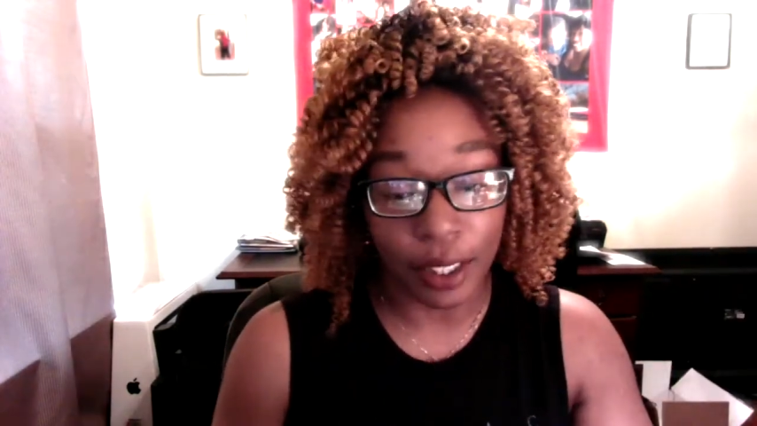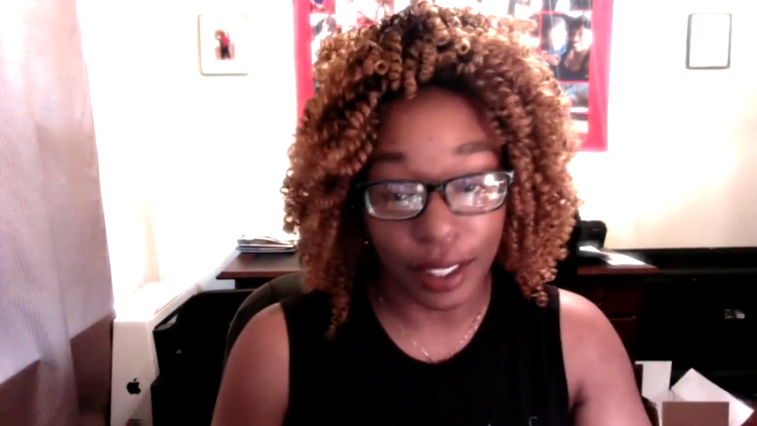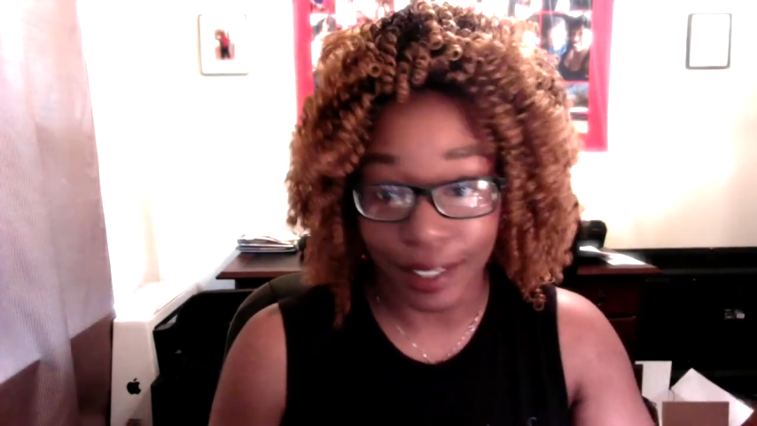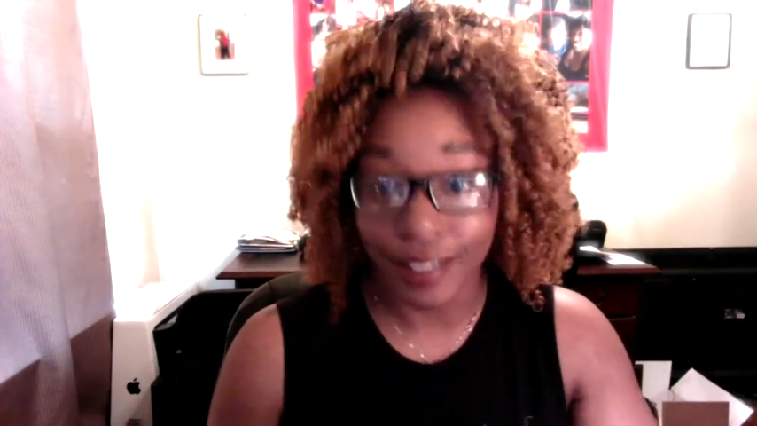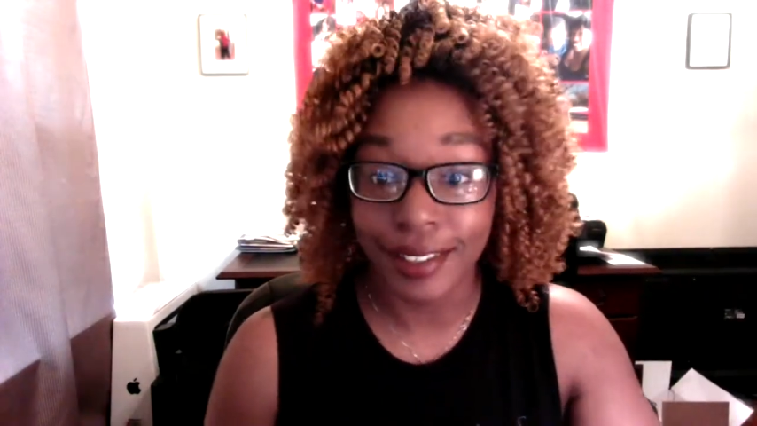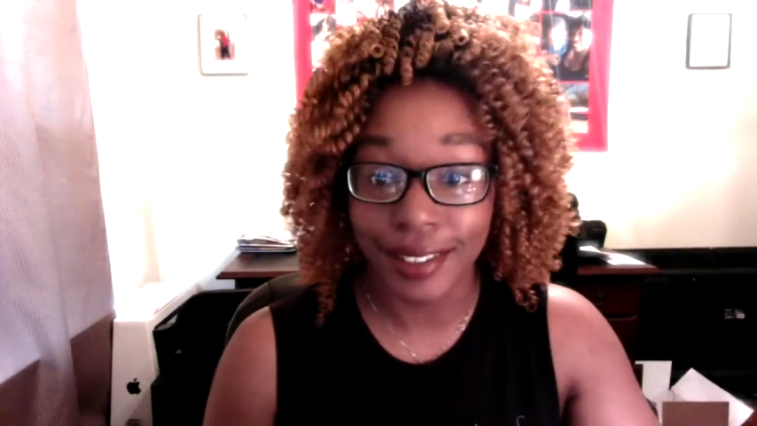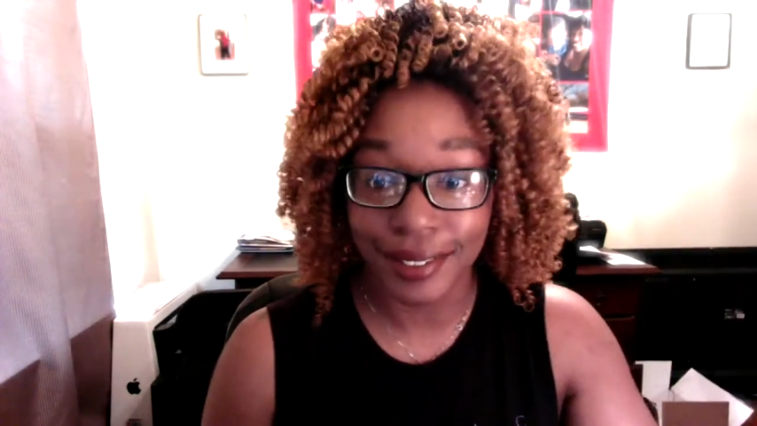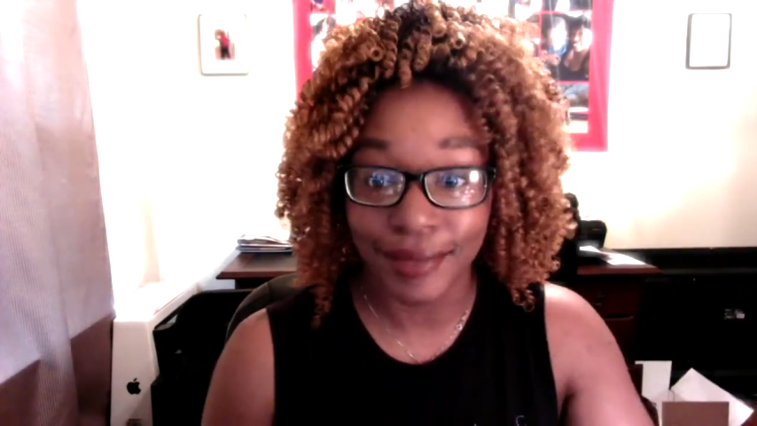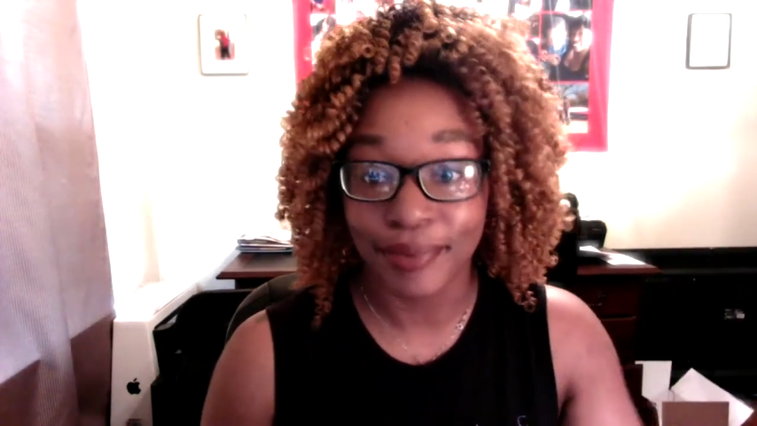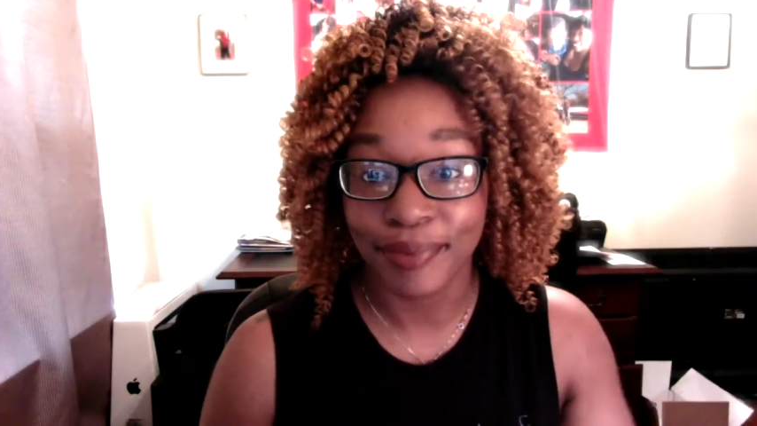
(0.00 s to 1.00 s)
this.
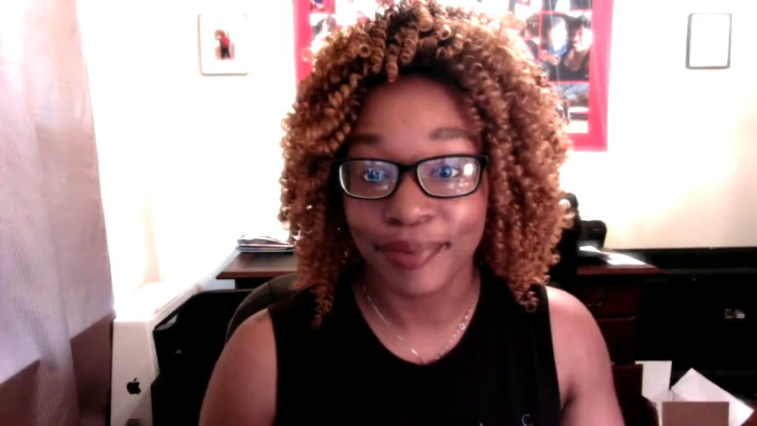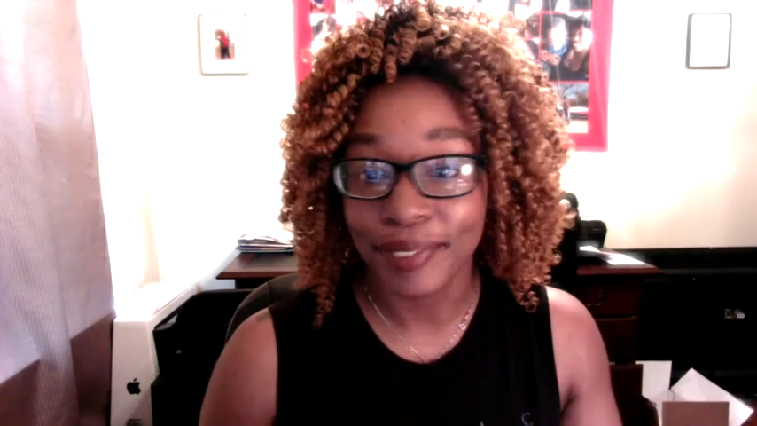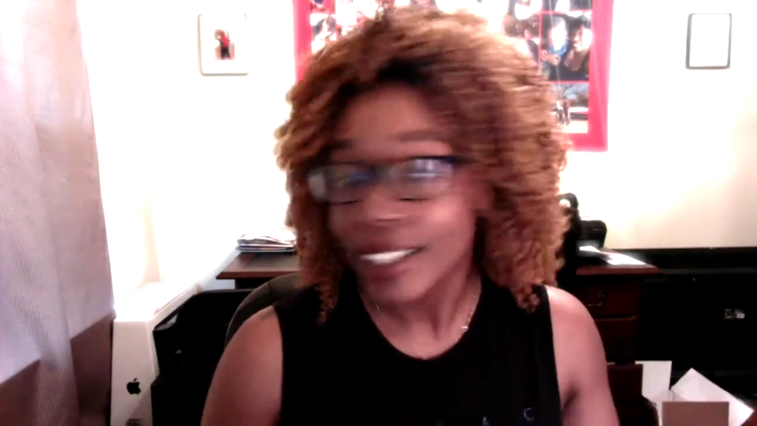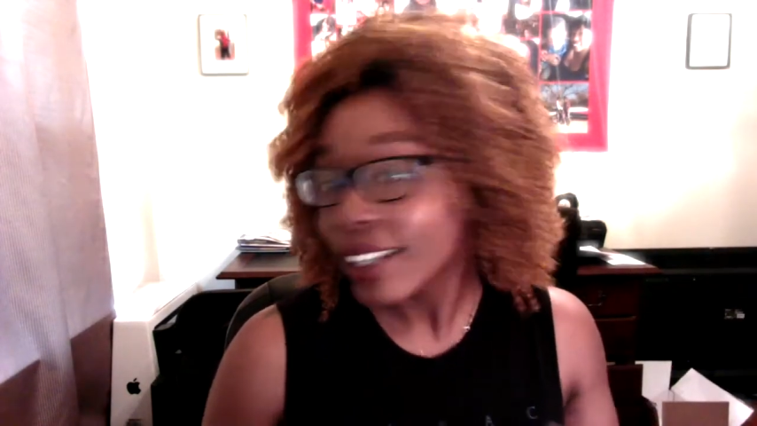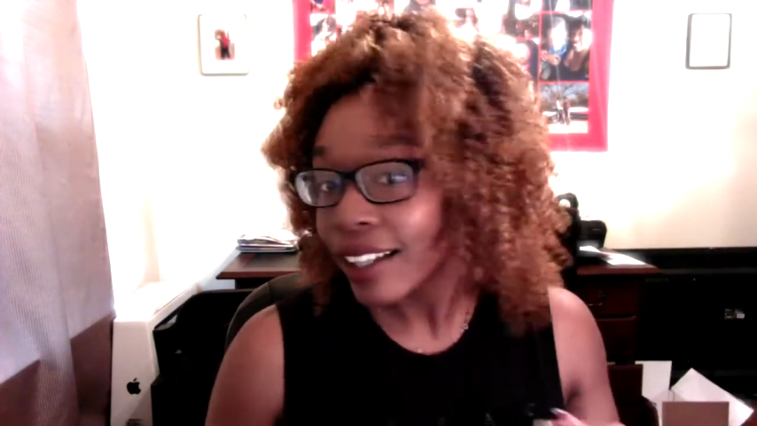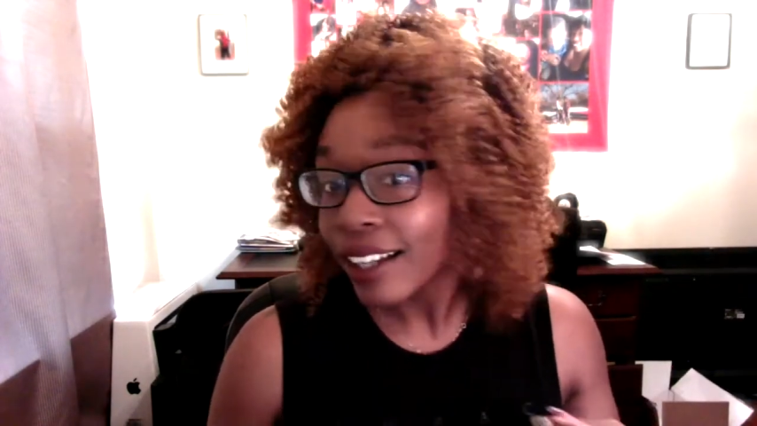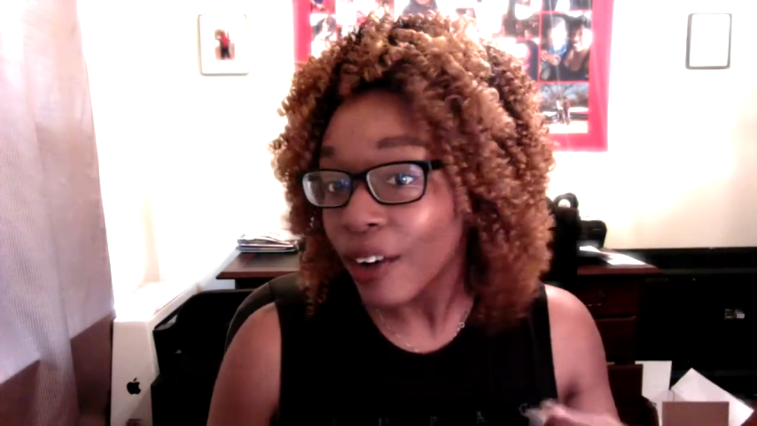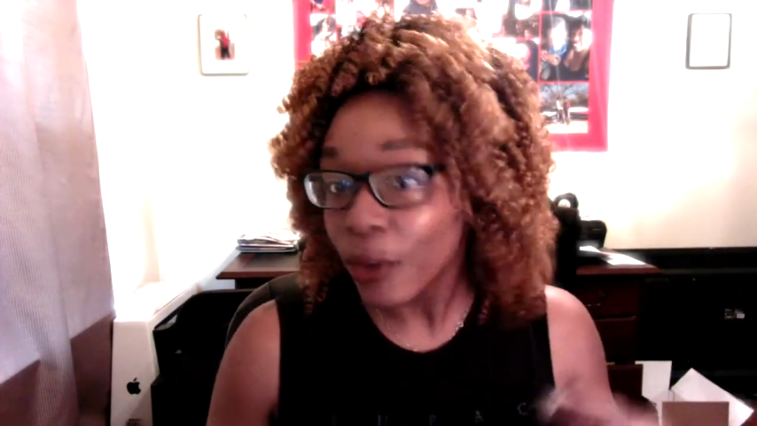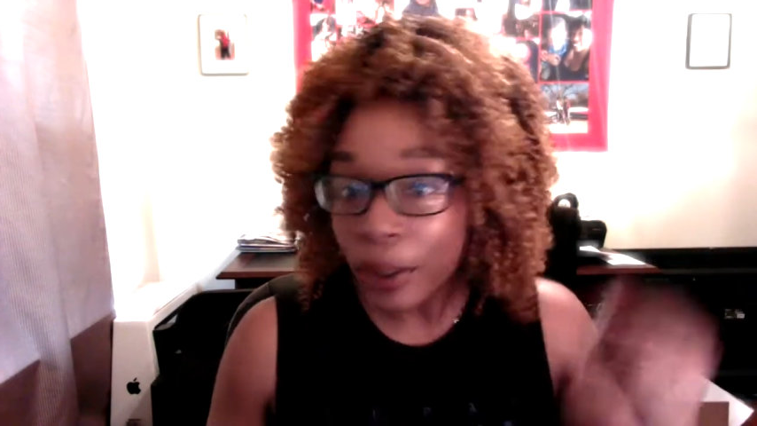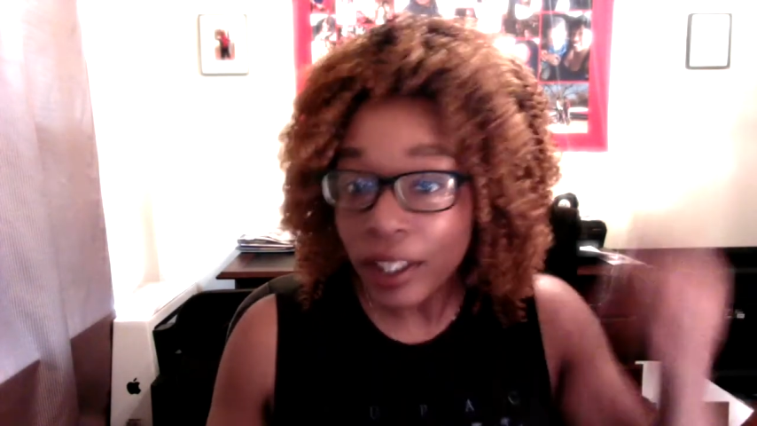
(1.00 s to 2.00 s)

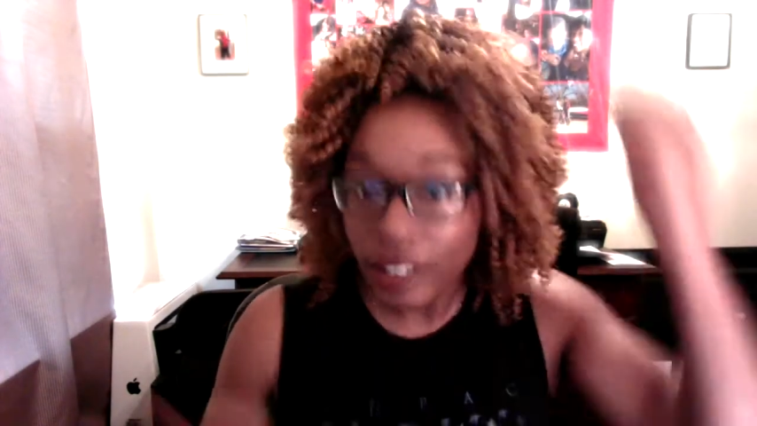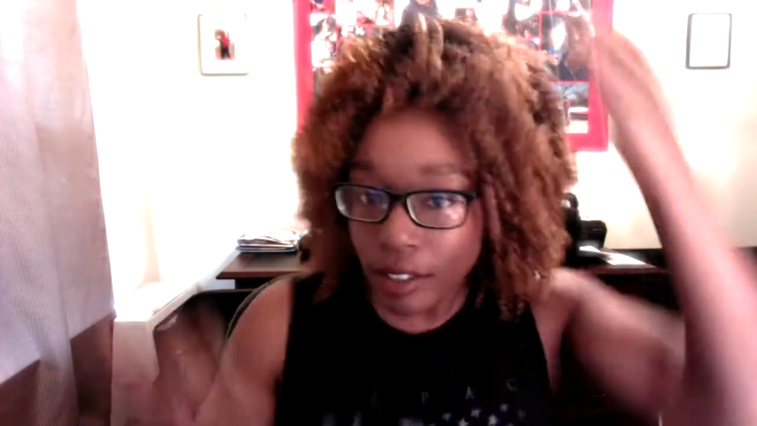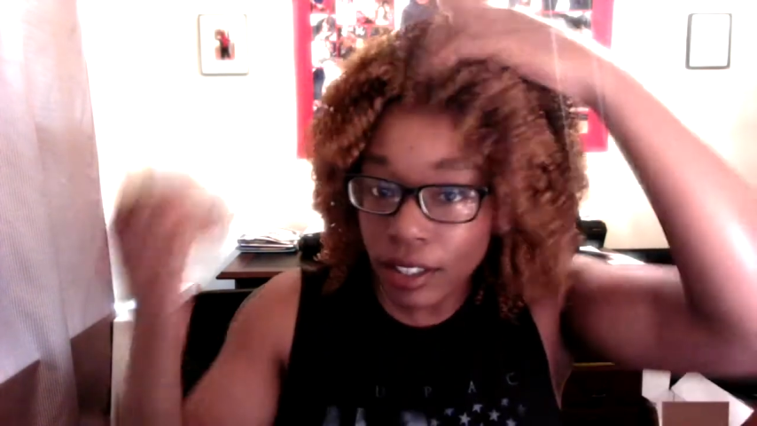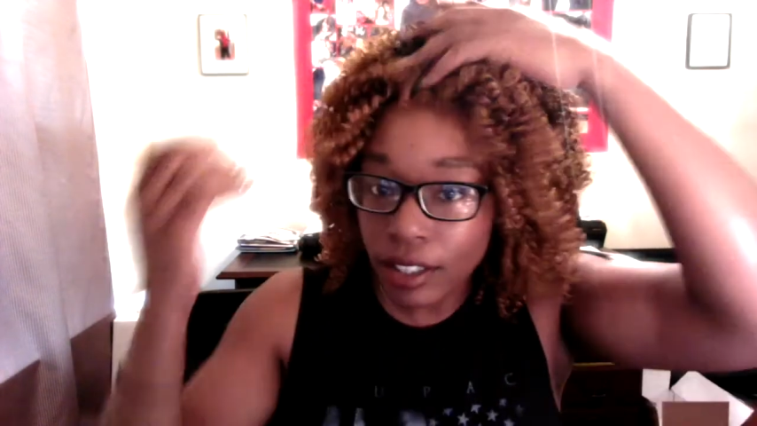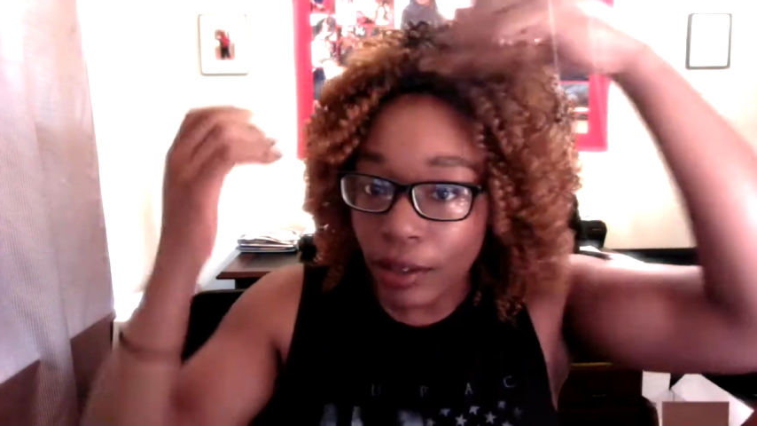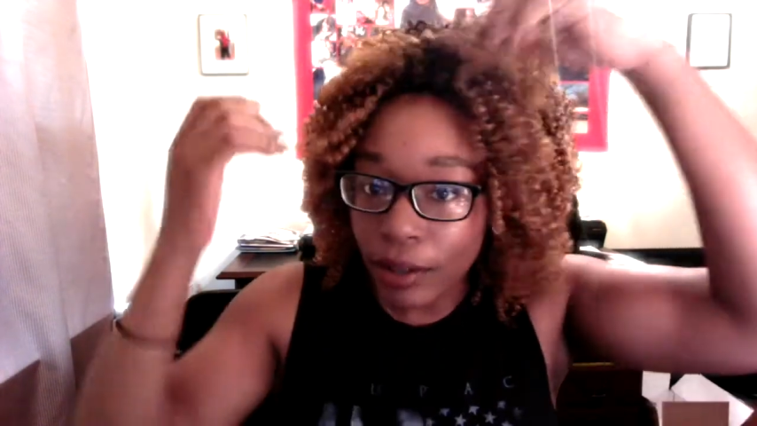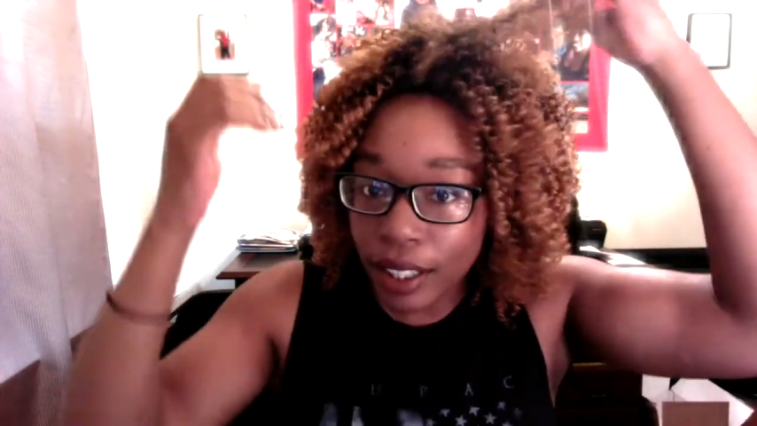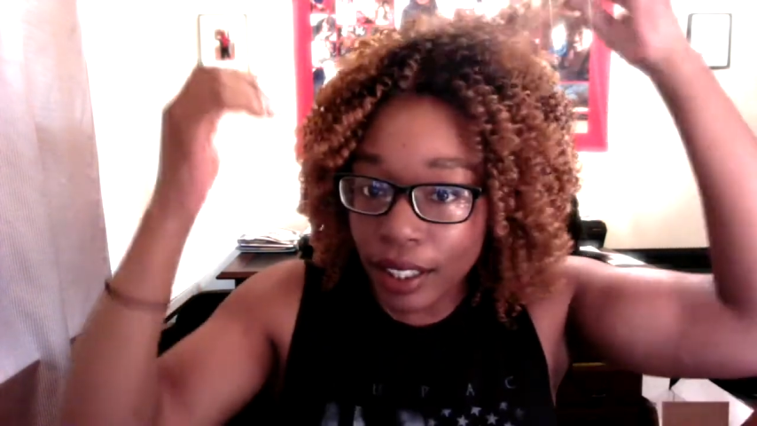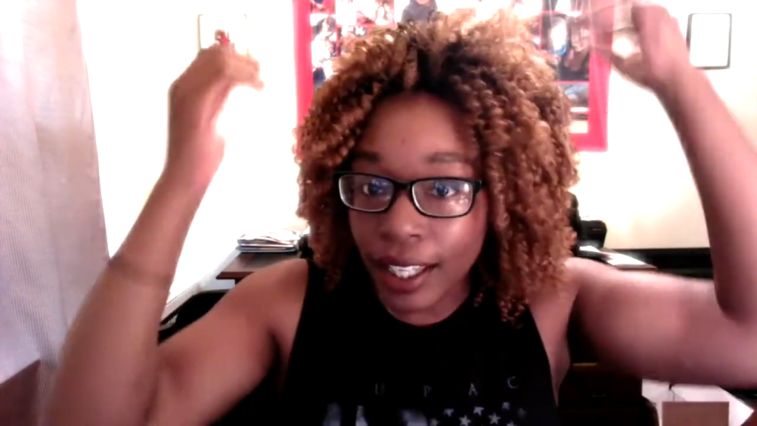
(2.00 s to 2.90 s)
Or you just gonna get